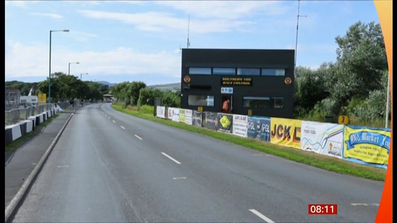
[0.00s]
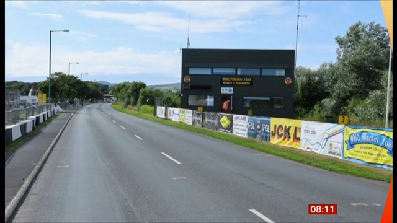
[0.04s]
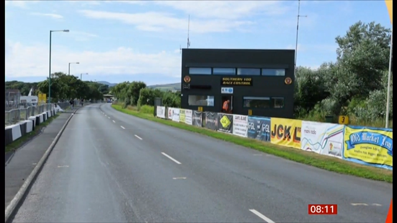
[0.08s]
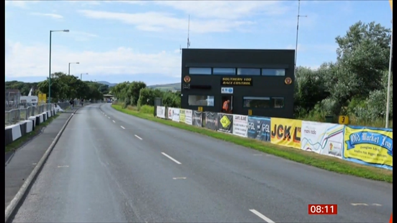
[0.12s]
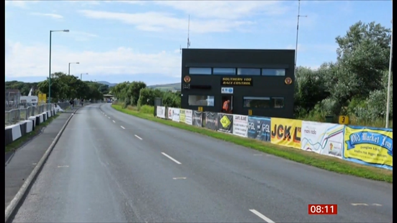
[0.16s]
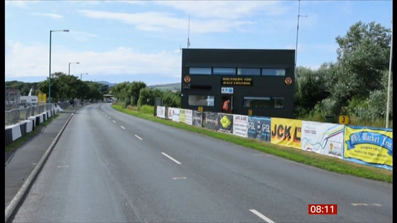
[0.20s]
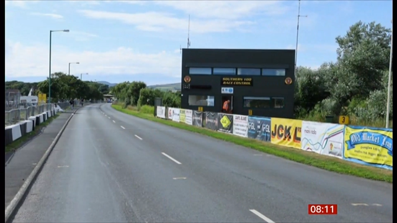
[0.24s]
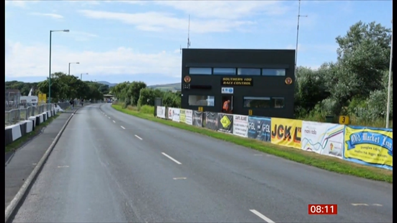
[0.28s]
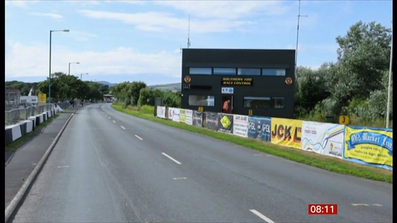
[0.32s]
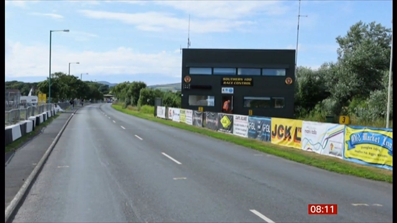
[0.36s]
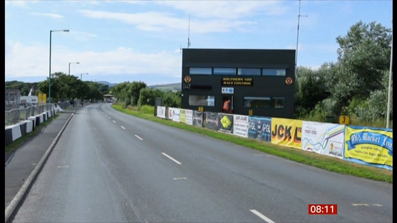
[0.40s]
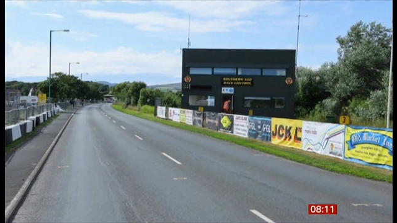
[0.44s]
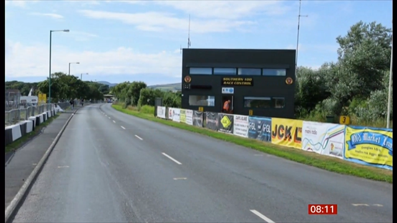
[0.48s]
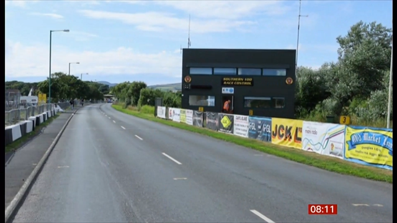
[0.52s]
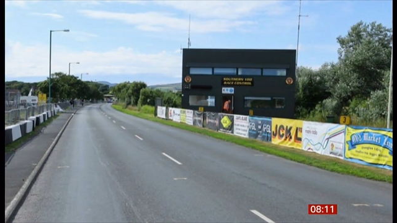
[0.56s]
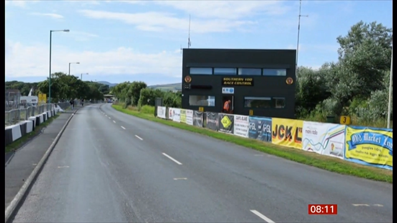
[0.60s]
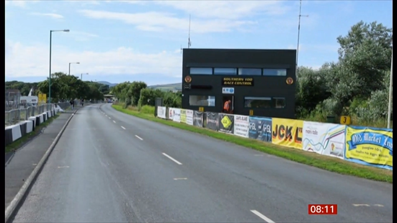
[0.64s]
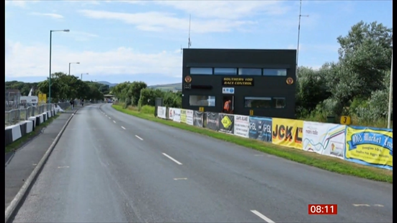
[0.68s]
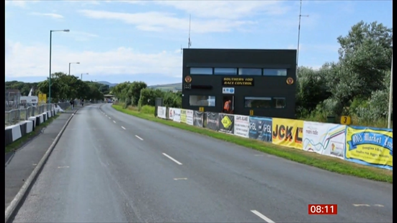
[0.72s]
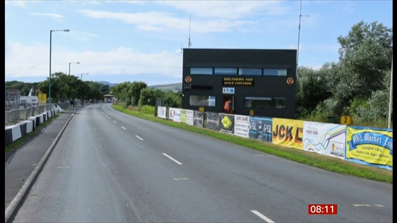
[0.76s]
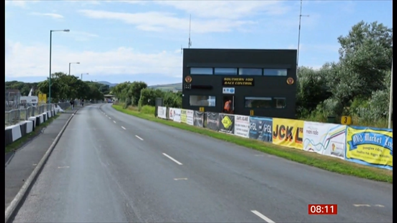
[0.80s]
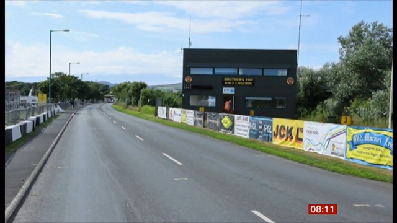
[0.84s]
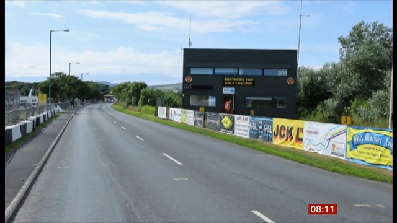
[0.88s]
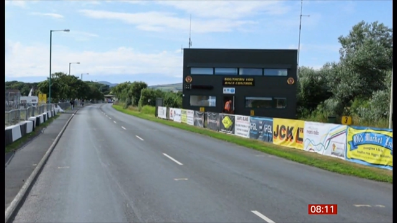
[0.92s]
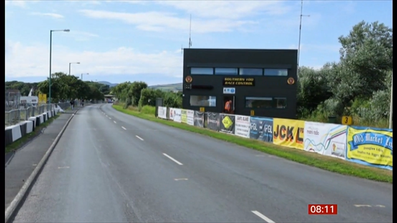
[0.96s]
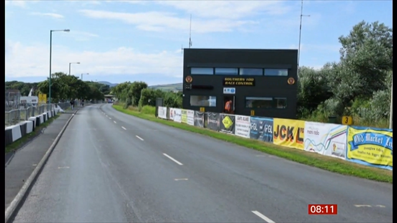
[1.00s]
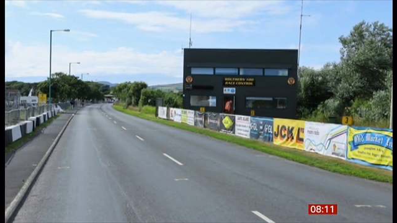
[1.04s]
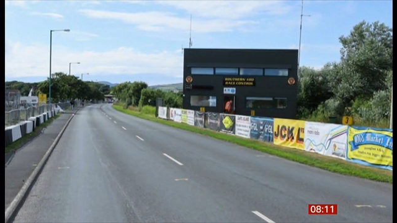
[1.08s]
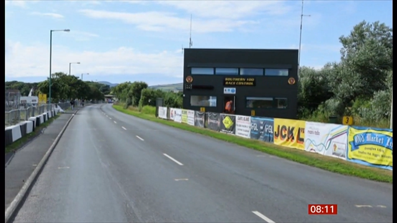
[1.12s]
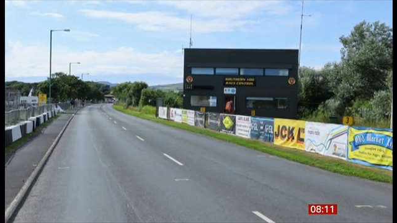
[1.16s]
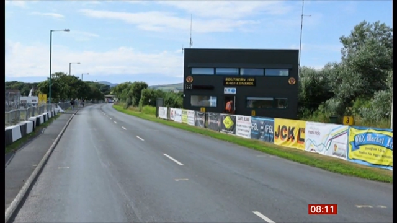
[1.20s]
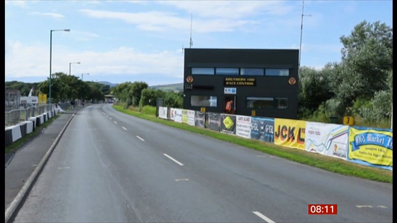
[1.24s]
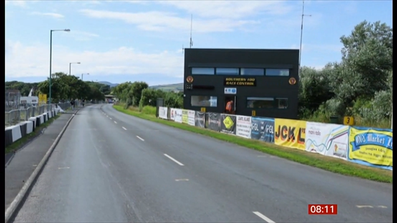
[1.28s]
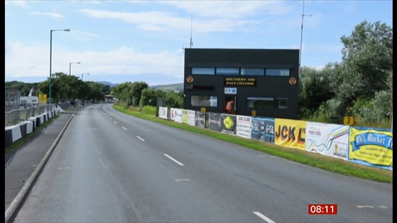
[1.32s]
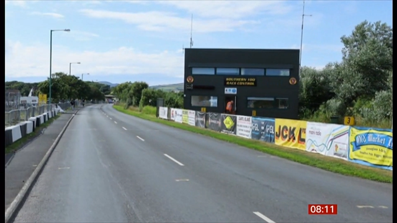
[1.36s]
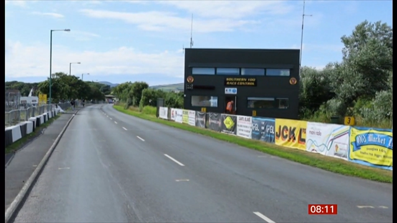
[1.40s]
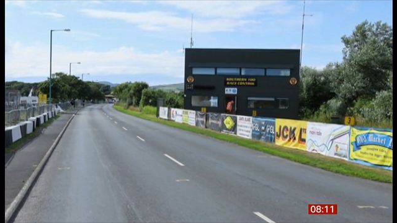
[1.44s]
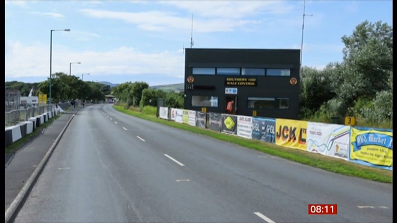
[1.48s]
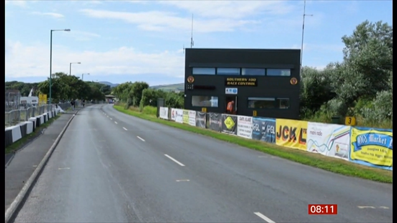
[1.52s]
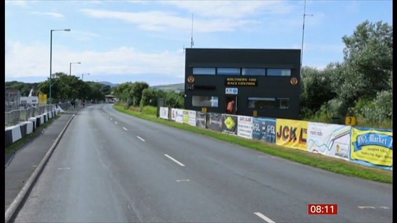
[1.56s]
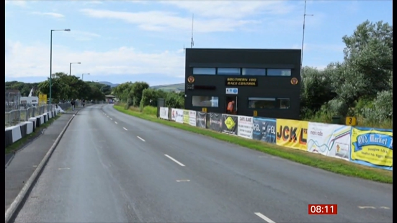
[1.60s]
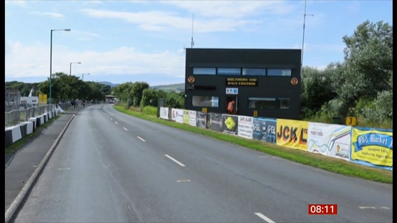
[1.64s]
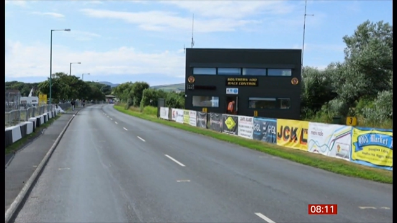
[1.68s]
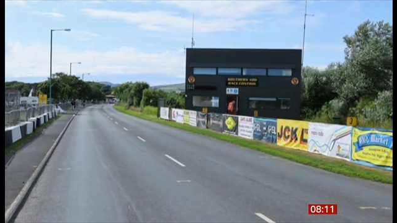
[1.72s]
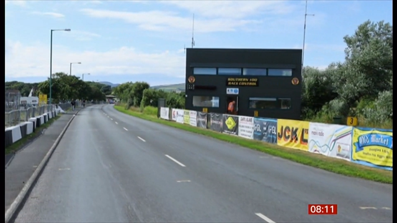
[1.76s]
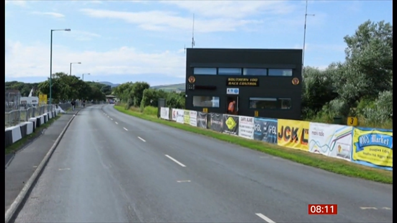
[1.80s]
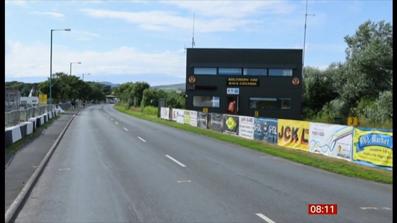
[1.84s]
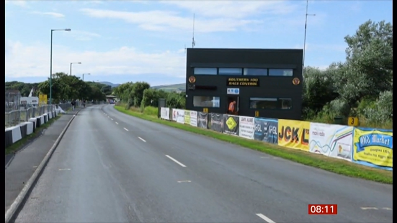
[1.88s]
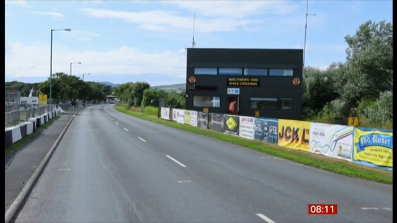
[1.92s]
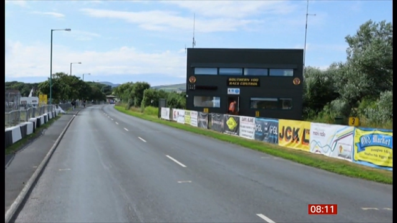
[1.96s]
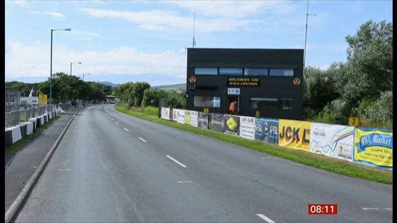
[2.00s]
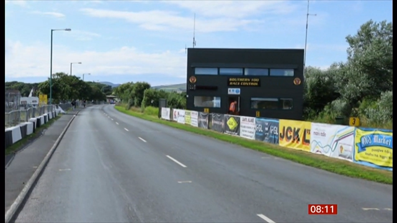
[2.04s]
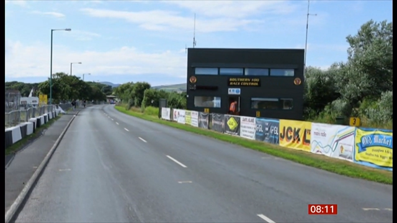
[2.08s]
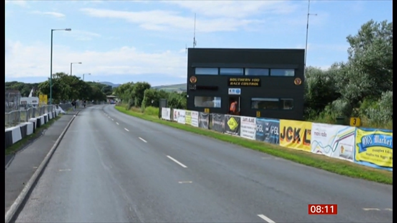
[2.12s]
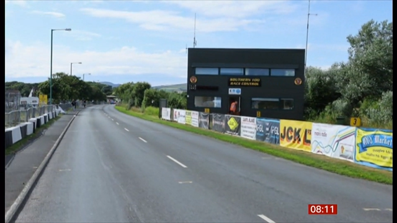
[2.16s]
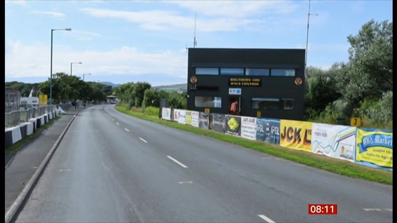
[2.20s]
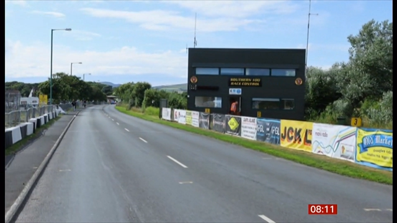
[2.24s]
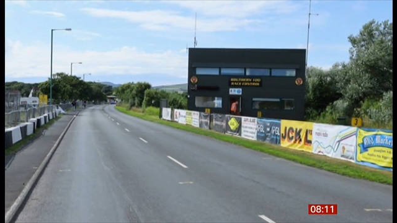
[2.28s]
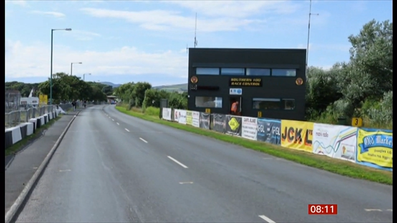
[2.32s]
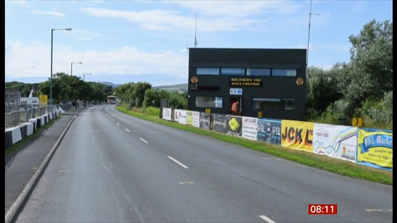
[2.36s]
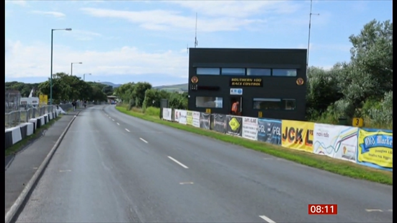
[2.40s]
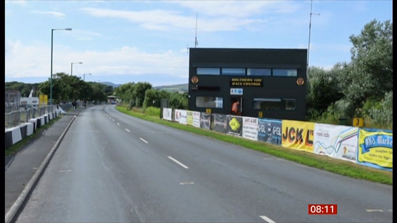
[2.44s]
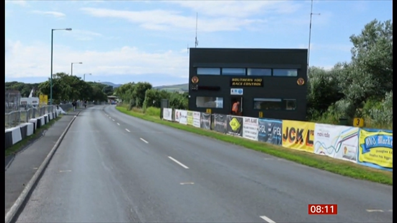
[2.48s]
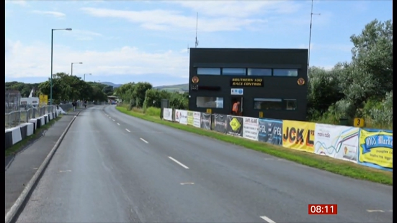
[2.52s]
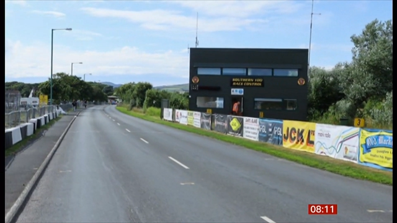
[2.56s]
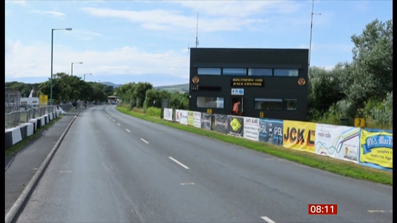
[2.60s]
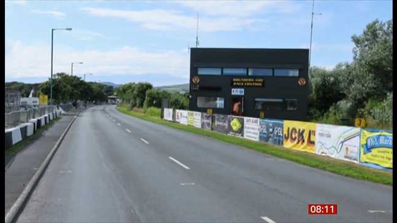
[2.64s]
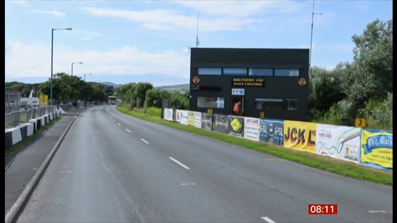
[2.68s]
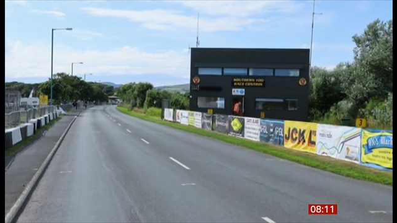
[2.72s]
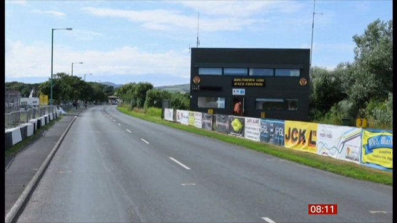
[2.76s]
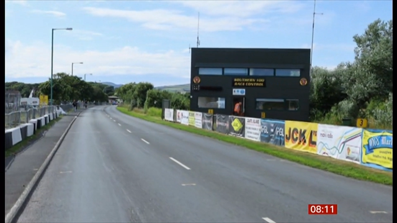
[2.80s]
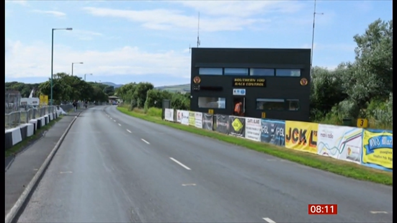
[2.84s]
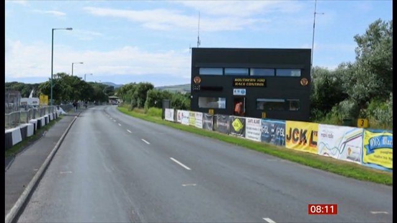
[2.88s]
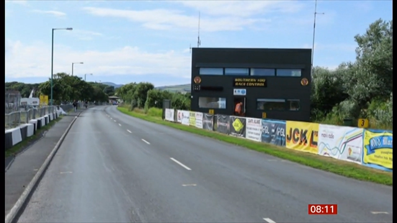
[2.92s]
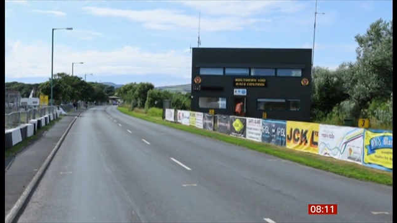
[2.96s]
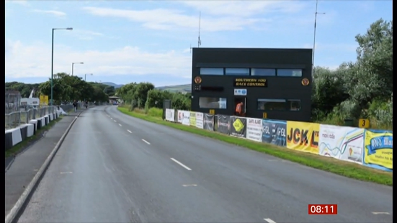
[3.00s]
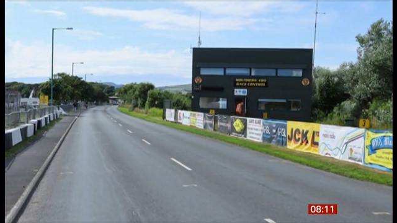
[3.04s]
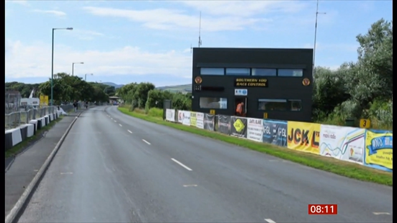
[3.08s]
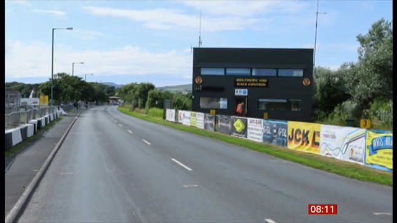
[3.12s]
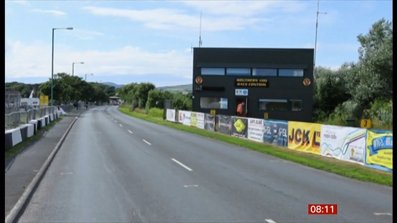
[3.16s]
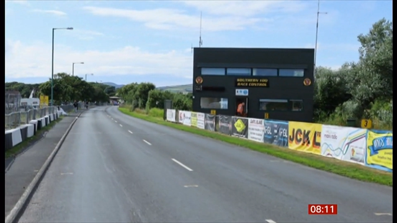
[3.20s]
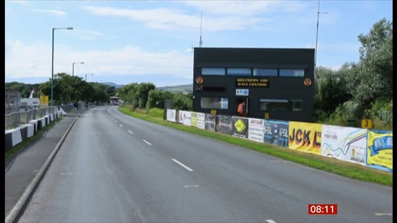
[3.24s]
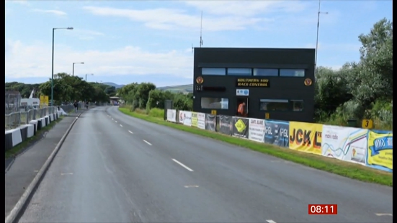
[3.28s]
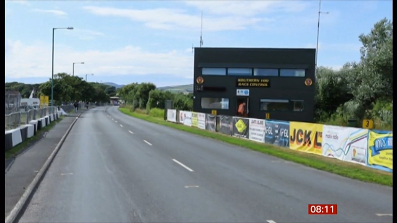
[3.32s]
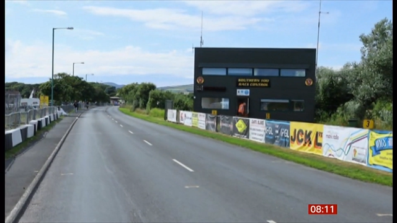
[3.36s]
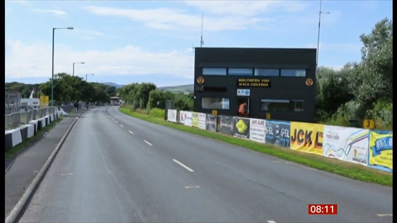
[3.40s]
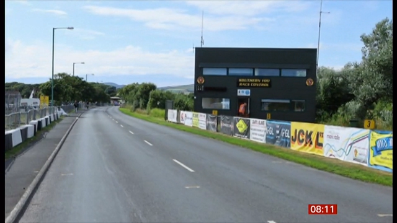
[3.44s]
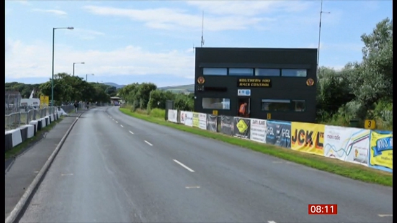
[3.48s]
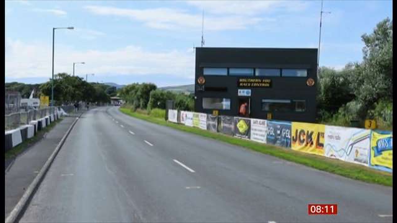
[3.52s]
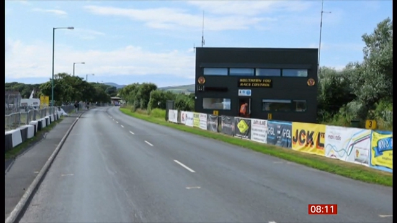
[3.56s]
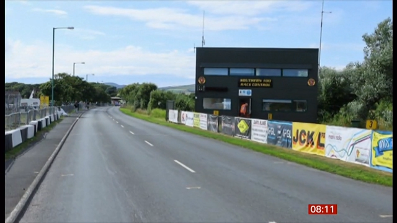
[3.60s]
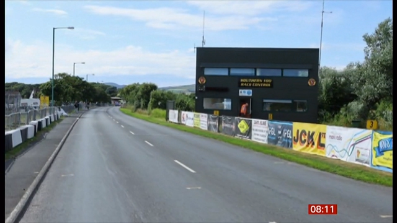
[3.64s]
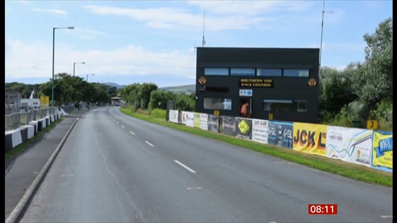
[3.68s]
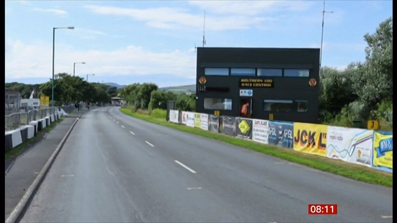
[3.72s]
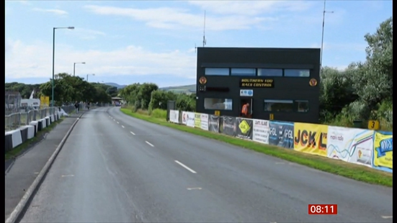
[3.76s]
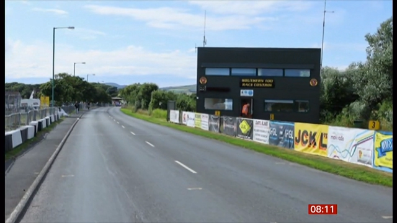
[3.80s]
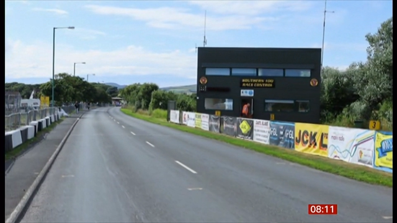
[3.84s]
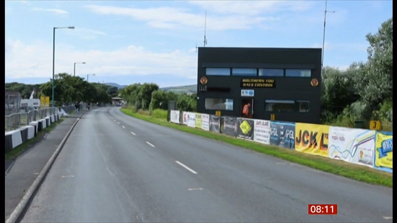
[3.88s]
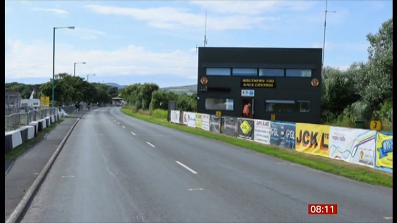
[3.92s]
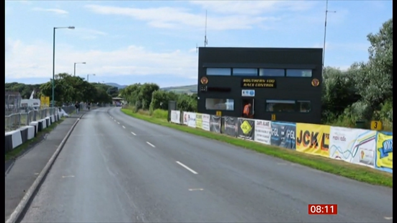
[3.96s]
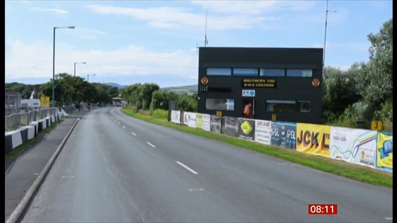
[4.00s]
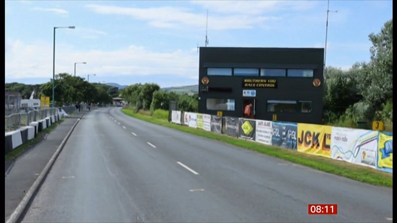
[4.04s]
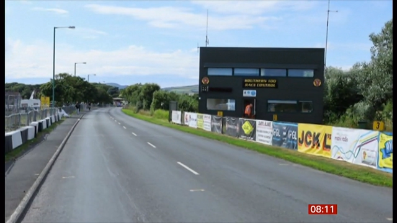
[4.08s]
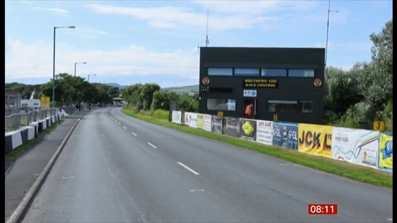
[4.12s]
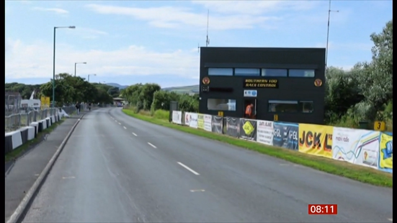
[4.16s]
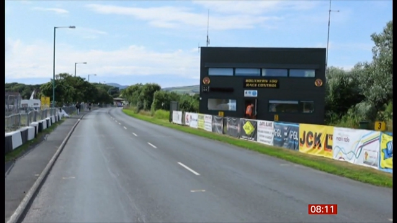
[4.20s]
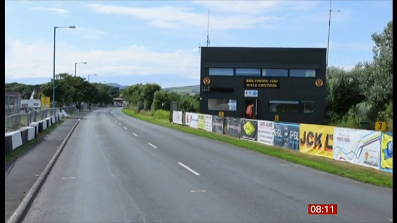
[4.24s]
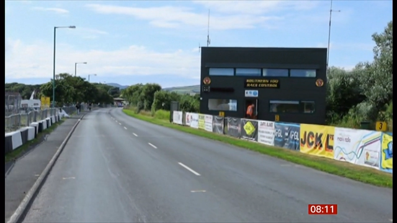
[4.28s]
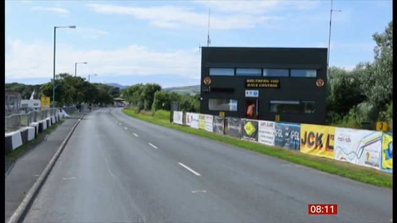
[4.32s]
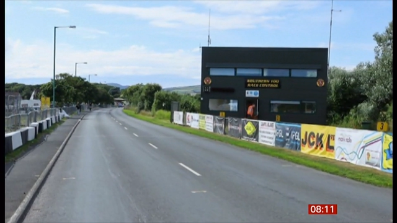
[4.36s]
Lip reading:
(no speaker visible)